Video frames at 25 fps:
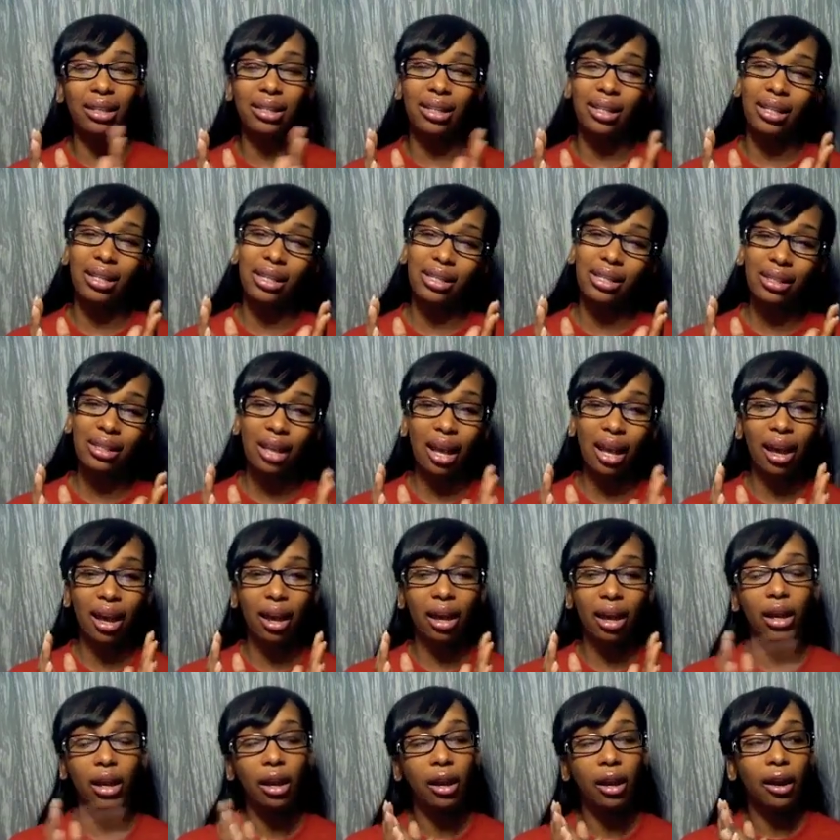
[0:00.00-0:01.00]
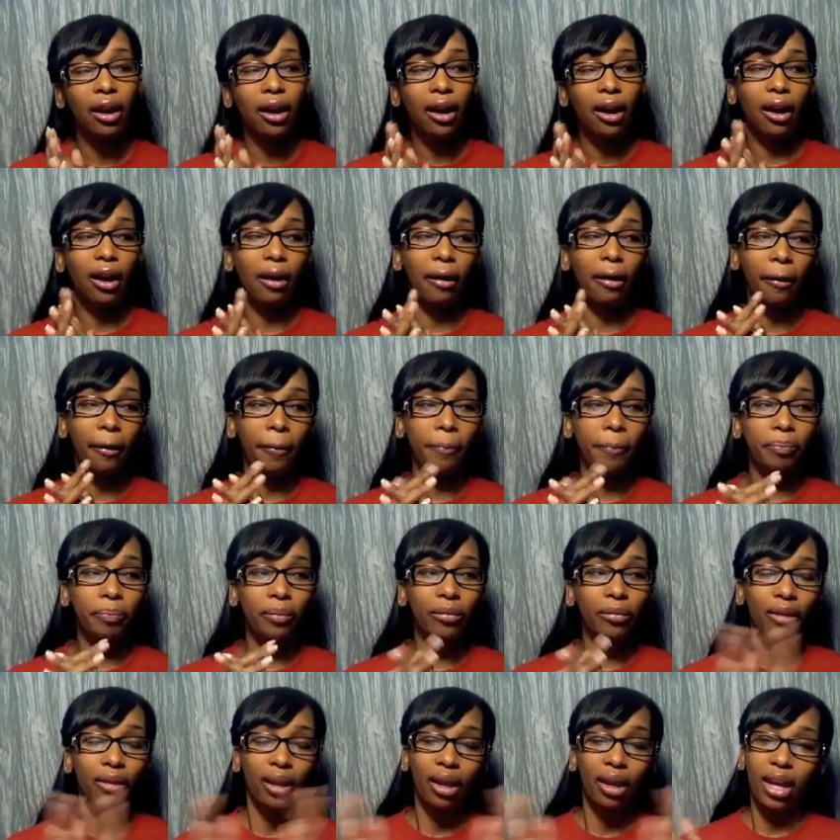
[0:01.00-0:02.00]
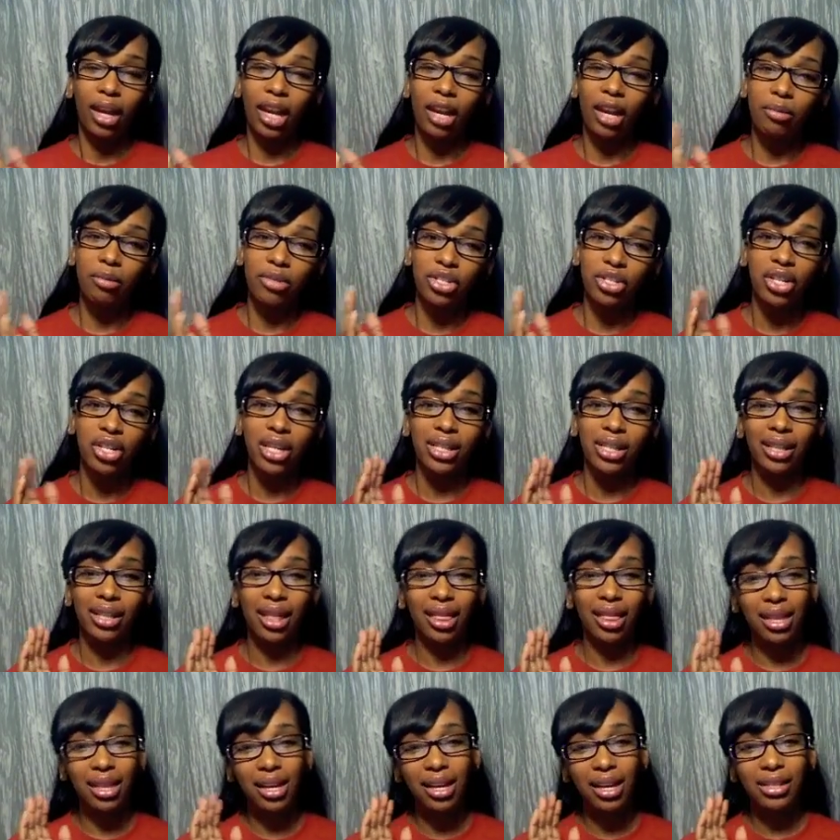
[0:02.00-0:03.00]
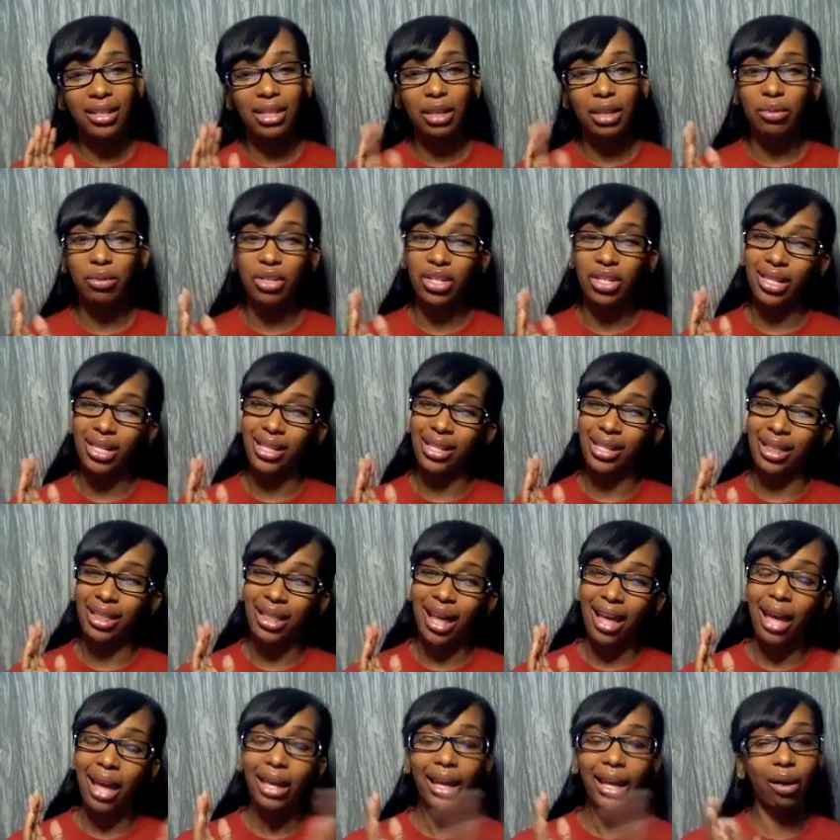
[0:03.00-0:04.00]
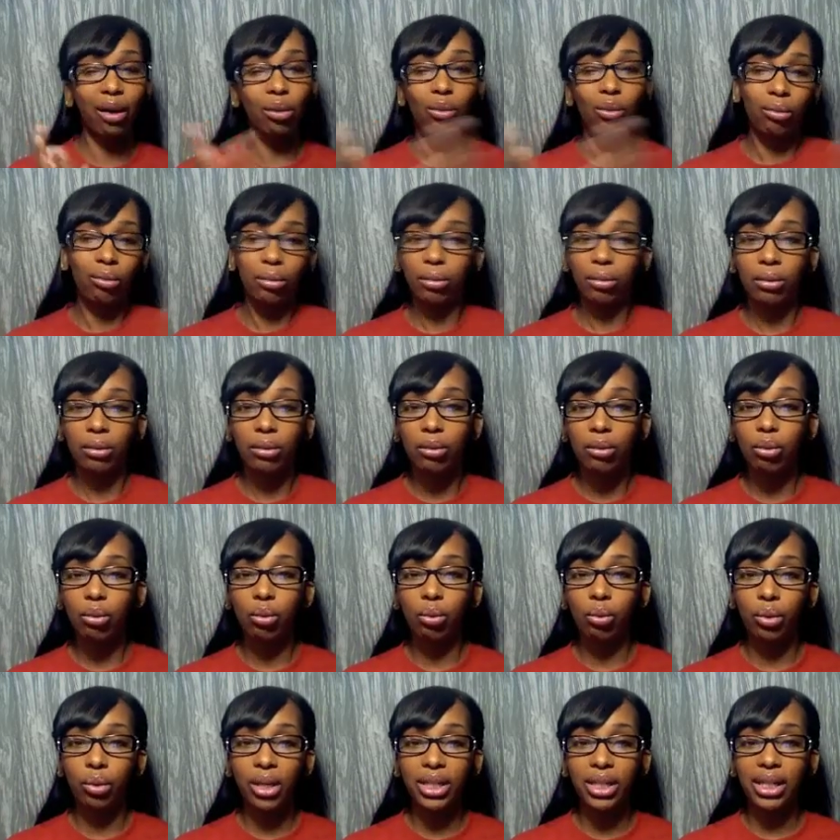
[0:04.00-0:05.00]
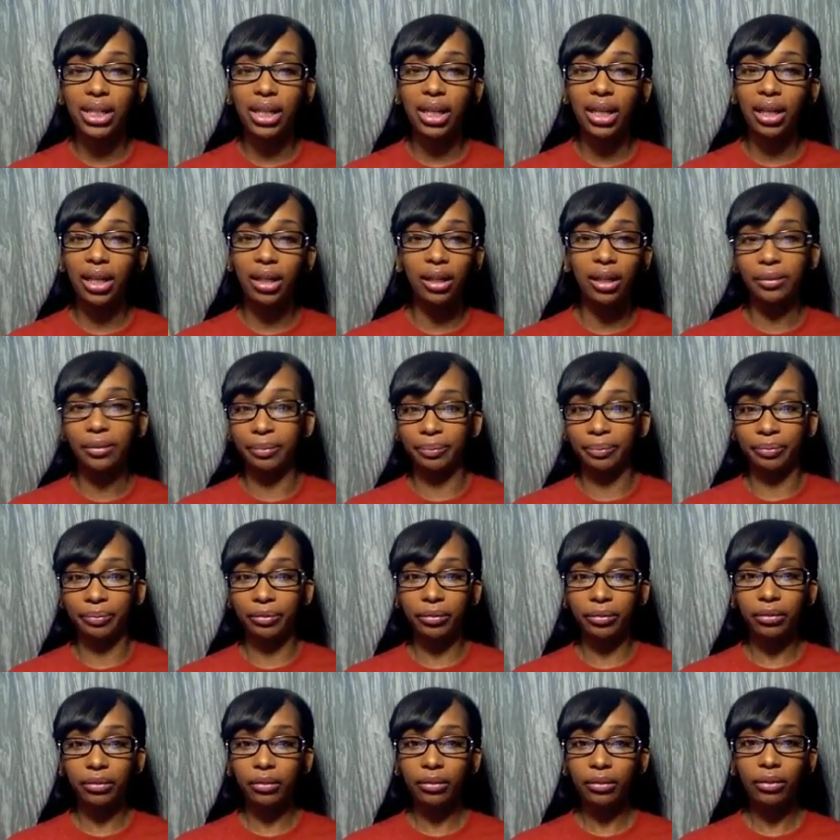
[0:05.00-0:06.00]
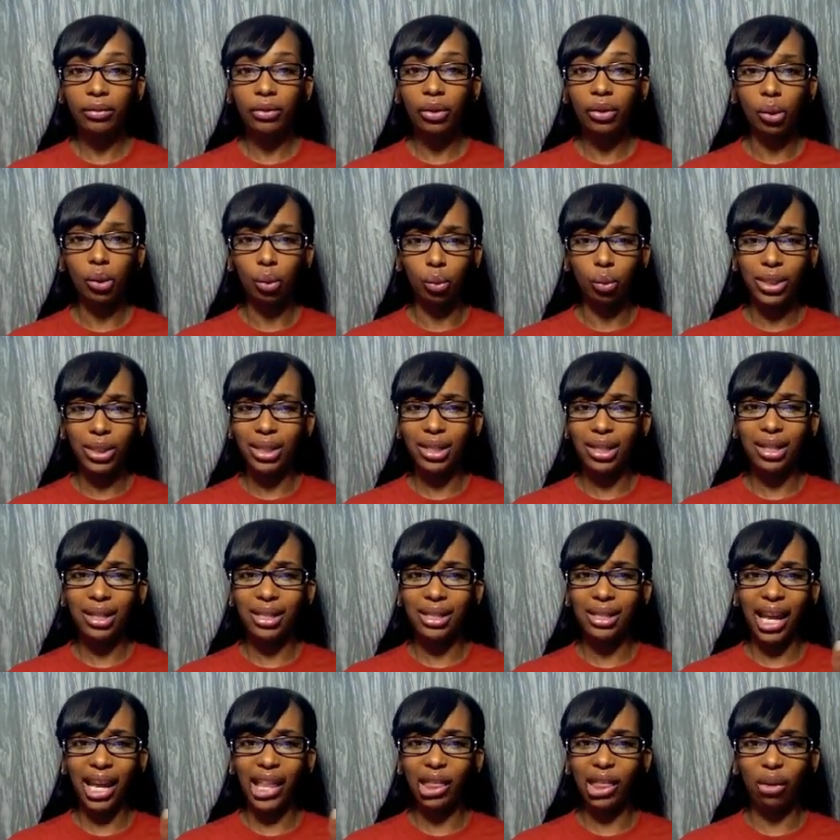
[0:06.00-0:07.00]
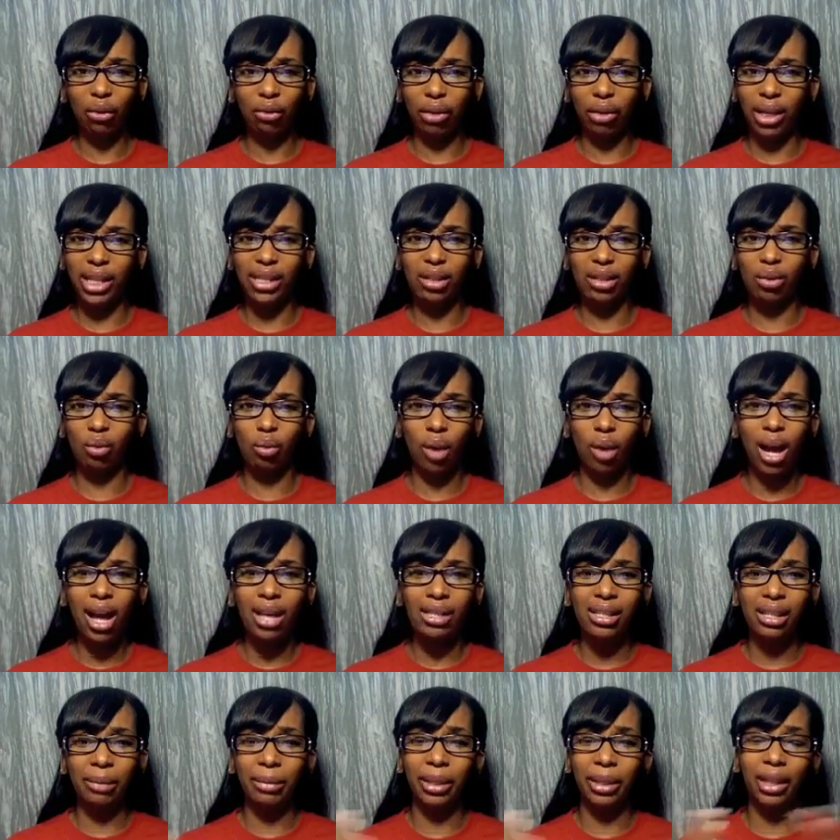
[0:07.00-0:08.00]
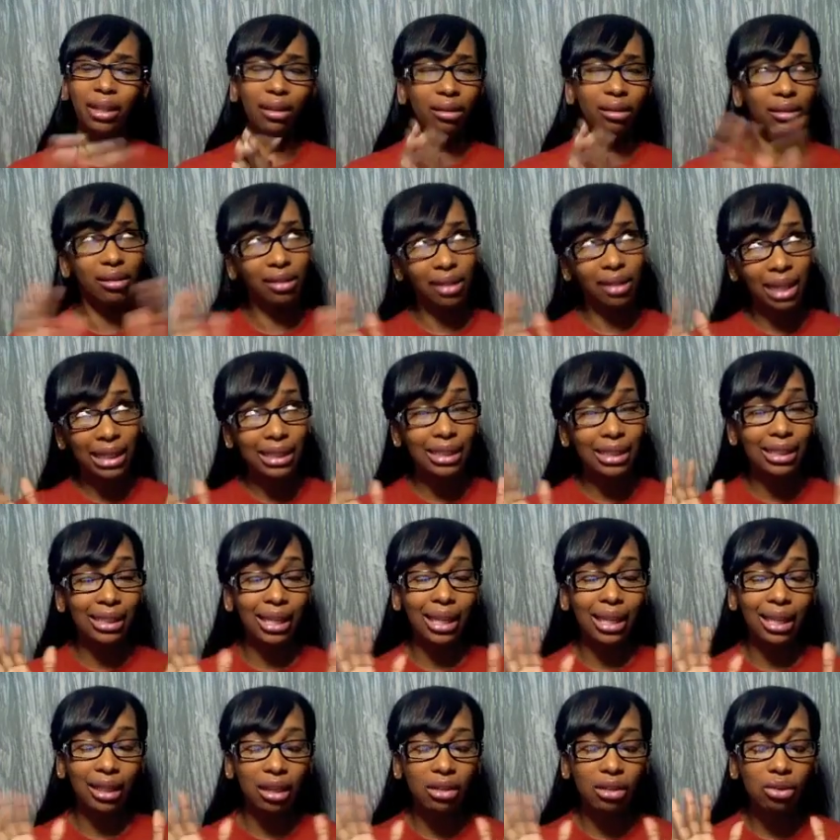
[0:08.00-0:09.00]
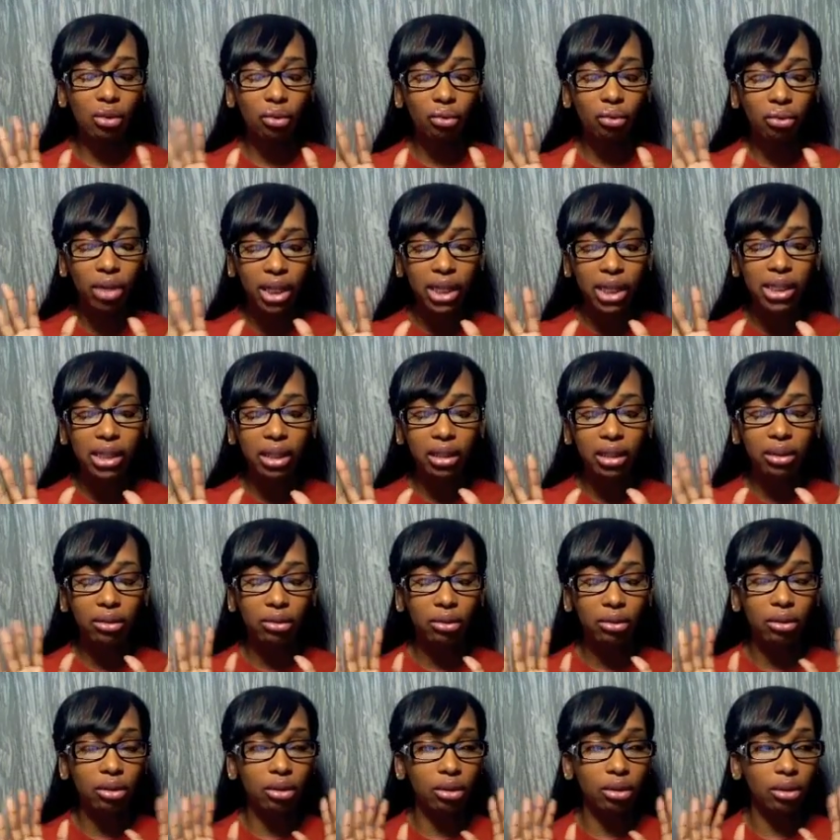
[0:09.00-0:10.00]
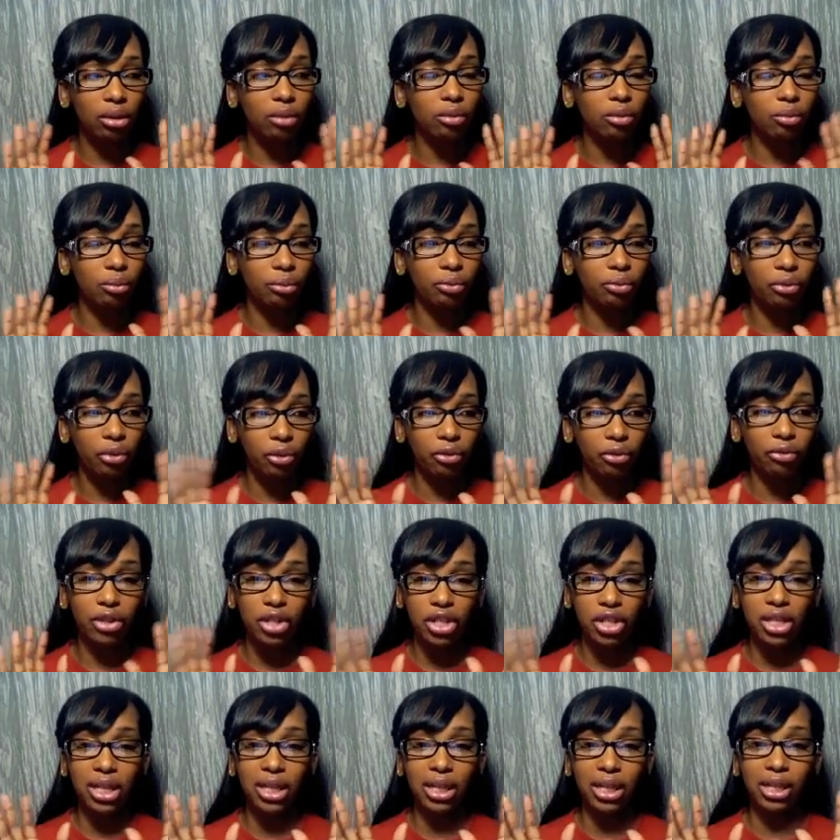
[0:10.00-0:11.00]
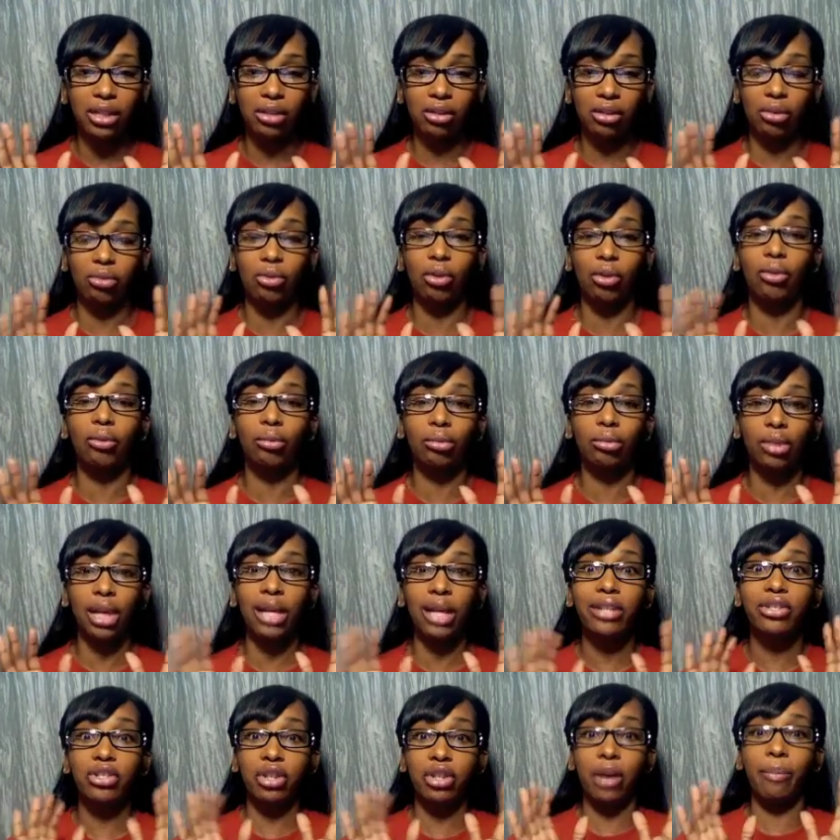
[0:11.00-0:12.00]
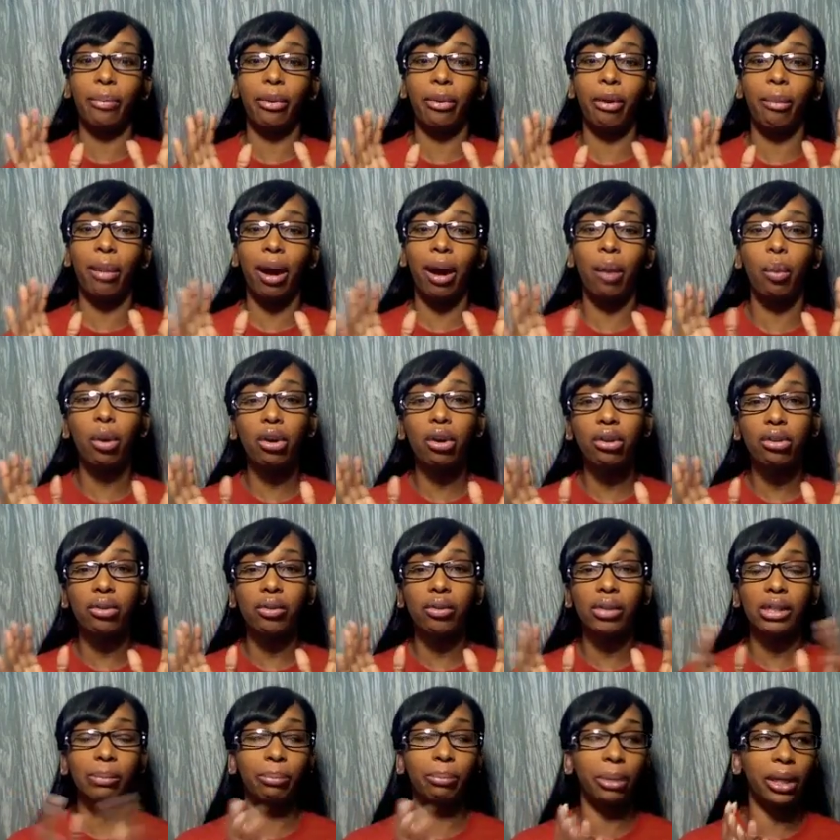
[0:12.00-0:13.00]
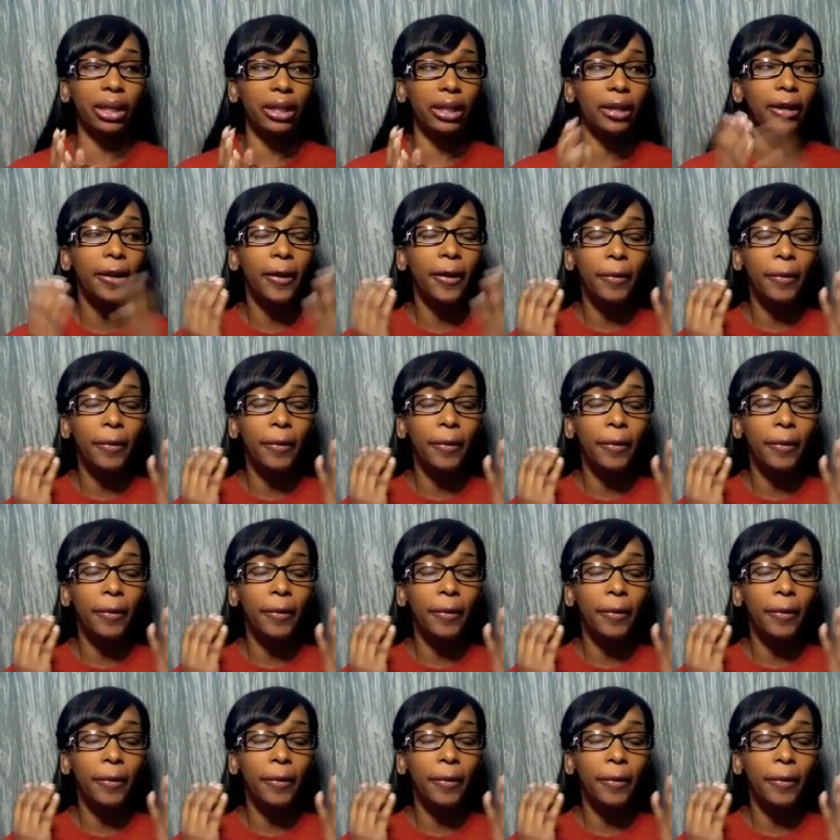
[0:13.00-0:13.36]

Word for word: Did he say um, it was just the this? It was just the that? Like, what did he? What did he say the reason was? I mean, not to say that there's a reason or, or for, for cheating, so don't like jump on my words, but